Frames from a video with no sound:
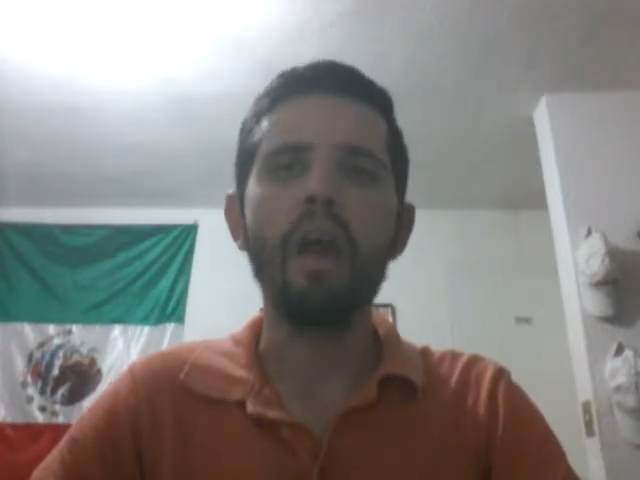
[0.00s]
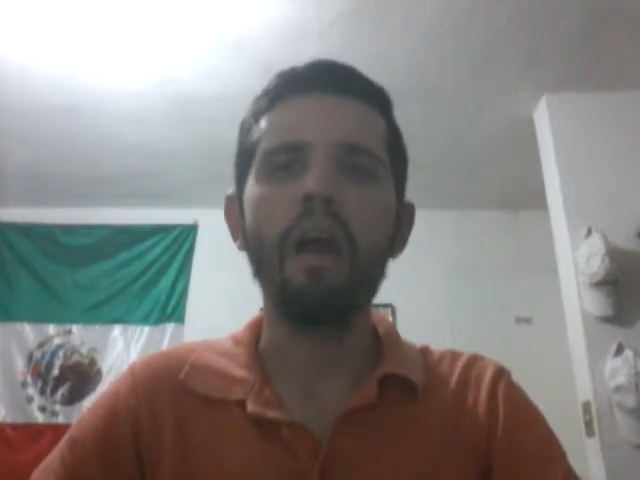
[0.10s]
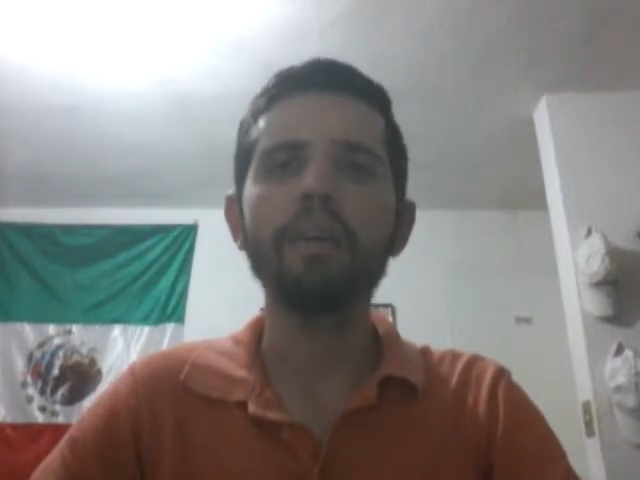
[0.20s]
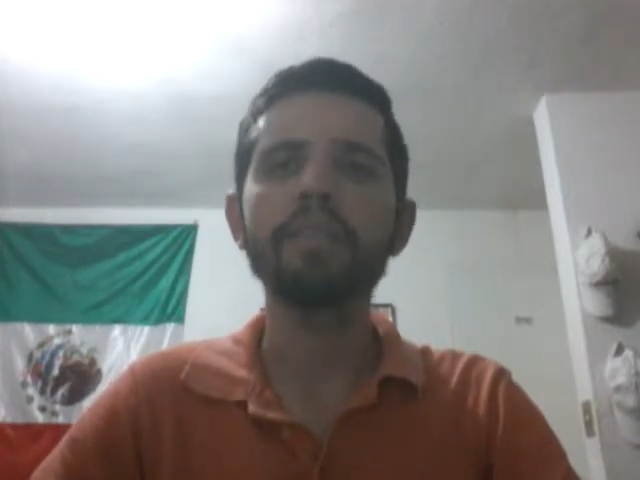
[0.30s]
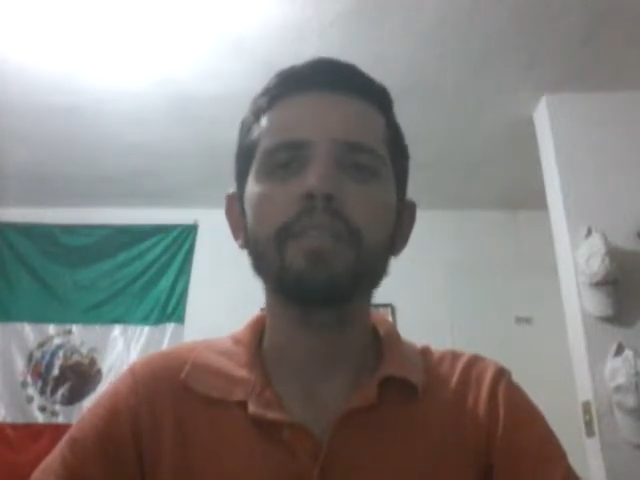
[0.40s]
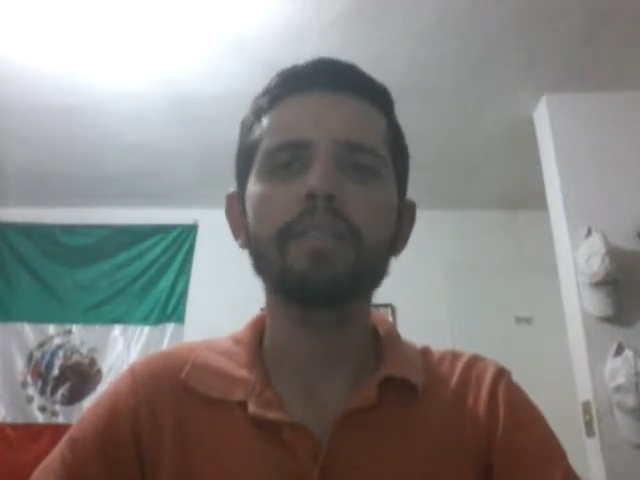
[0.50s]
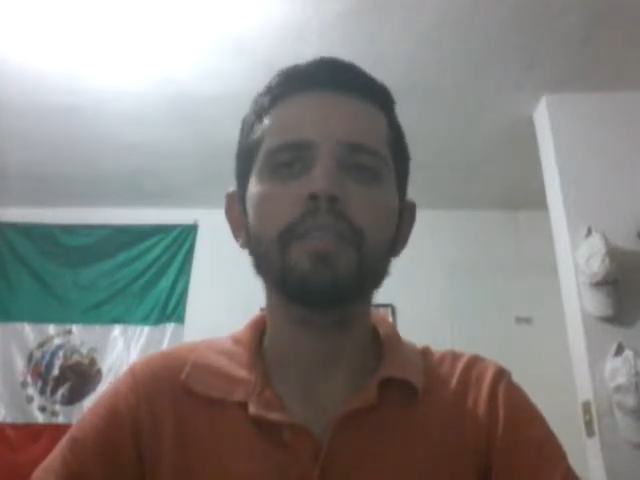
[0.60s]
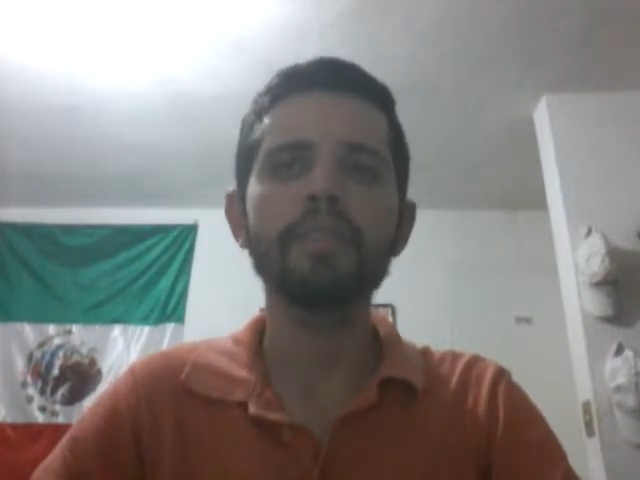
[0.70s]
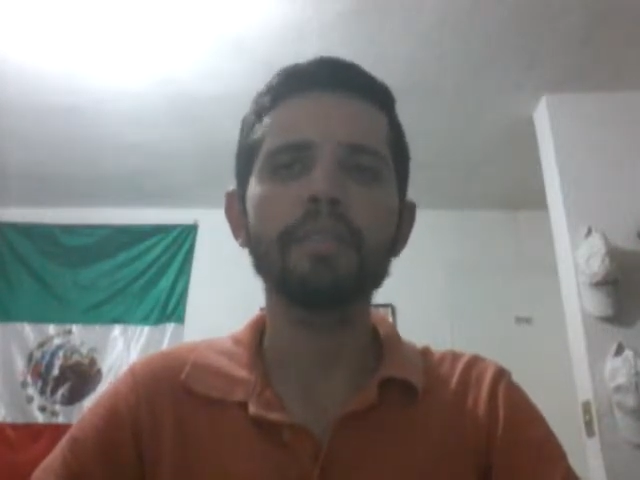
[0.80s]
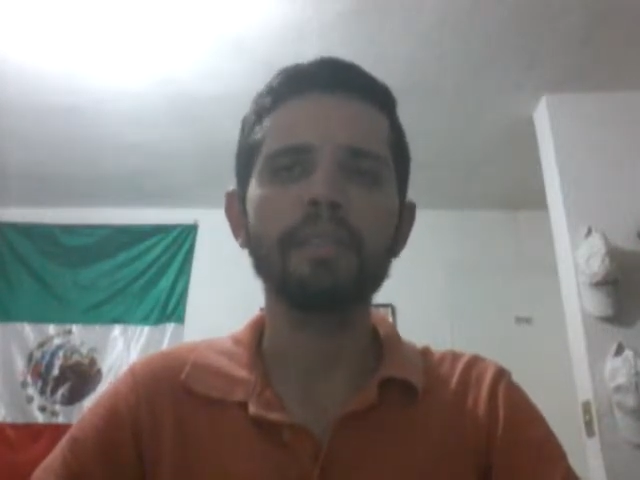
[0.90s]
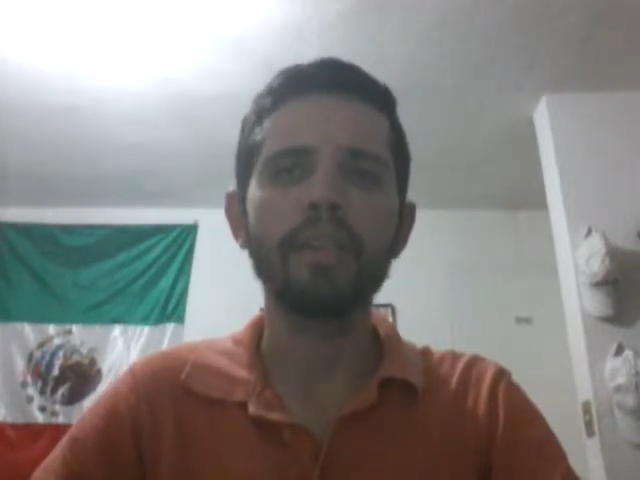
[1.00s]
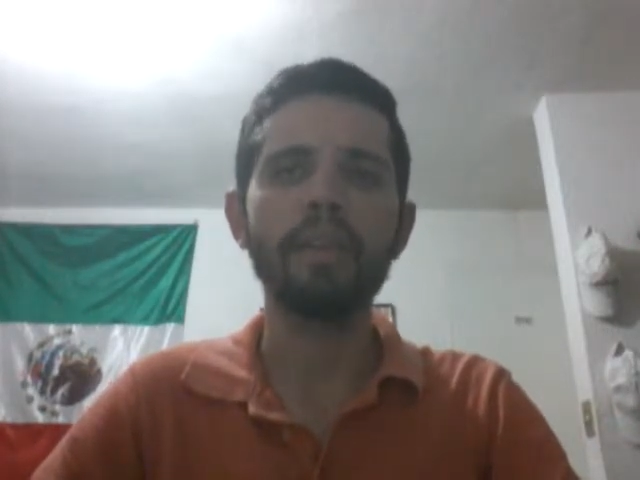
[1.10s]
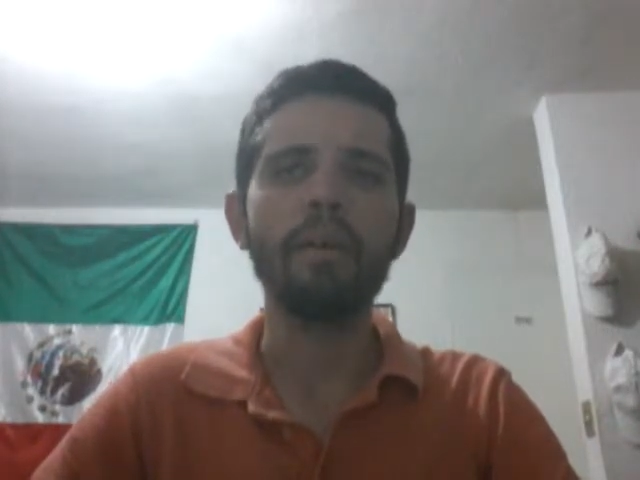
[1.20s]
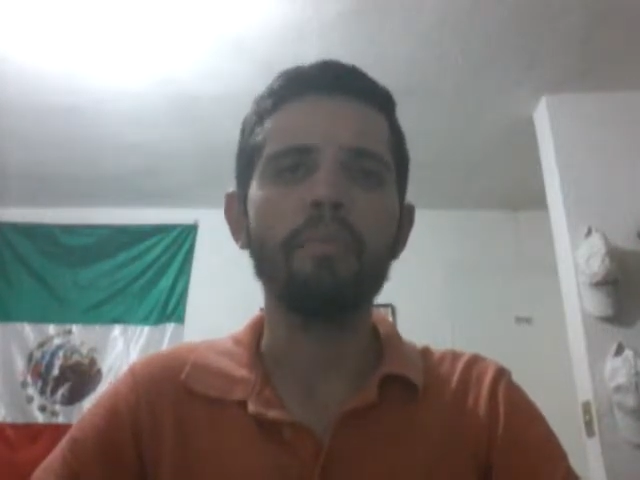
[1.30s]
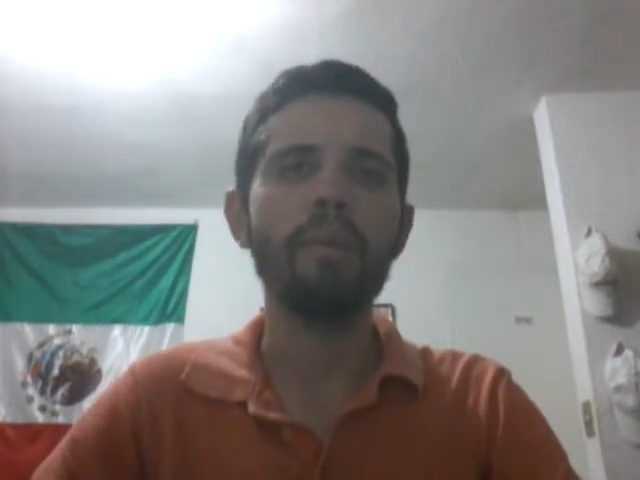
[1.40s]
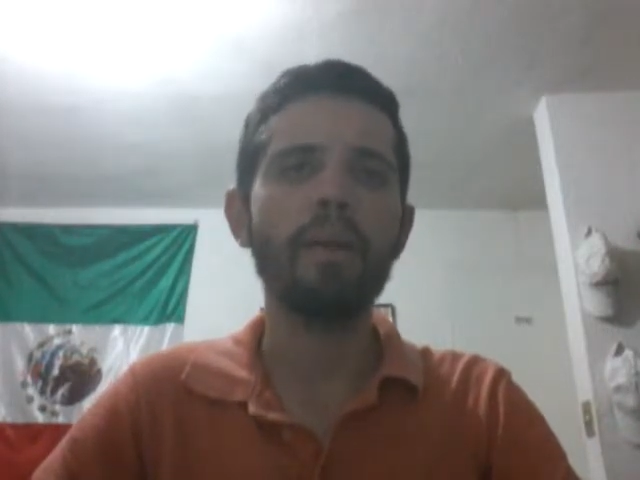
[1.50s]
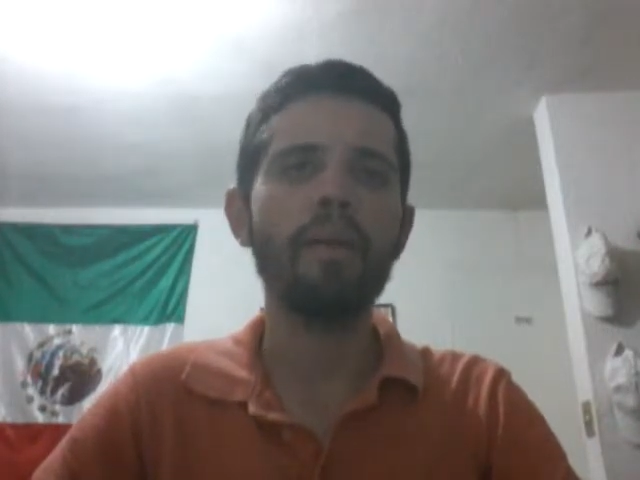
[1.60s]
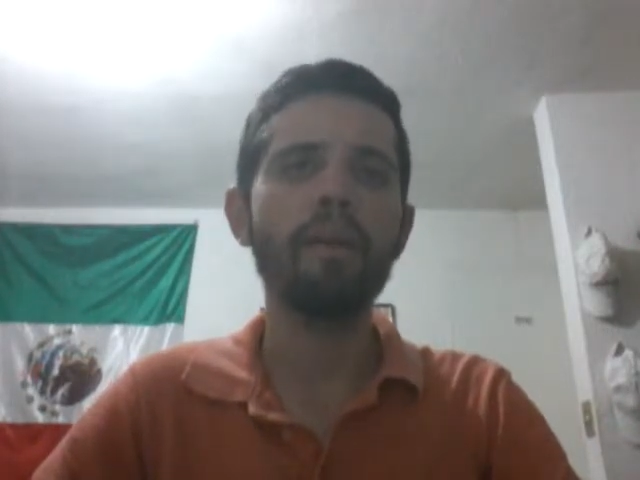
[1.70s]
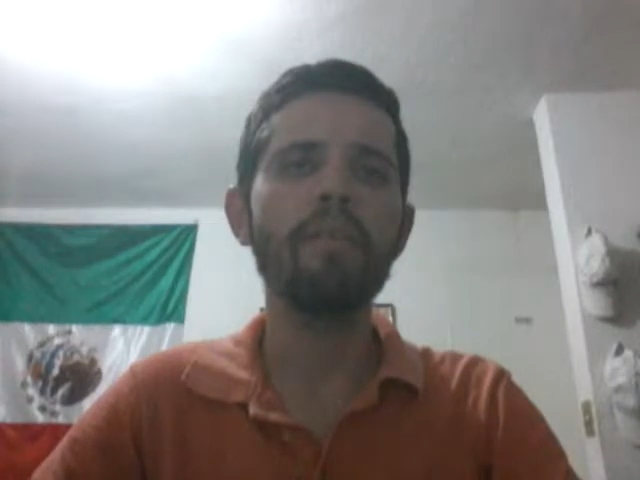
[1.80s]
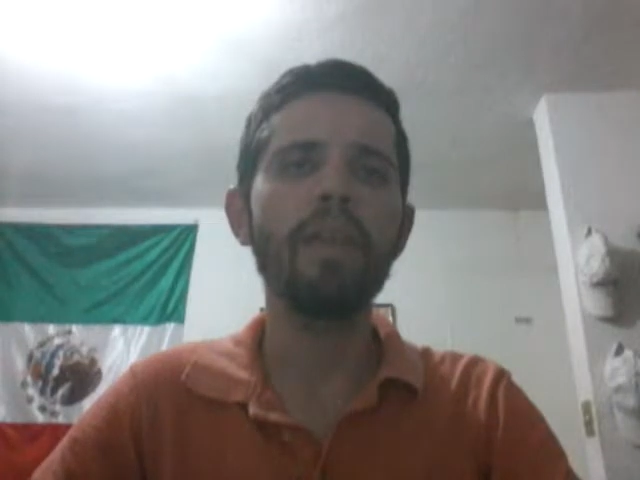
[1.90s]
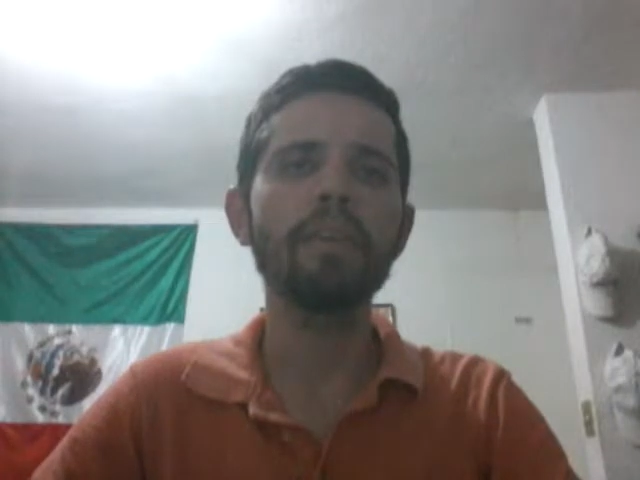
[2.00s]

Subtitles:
On Thursday, Macron